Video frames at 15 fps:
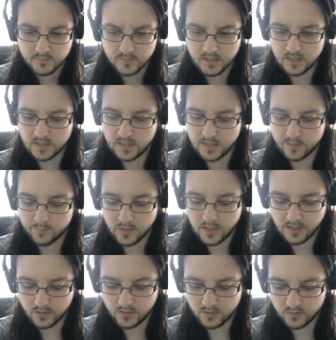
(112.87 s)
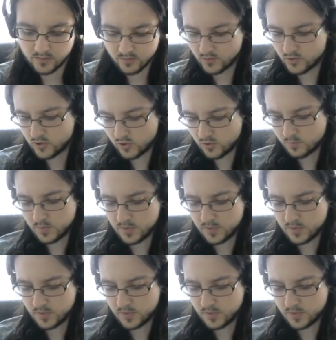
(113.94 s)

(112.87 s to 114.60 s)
and black should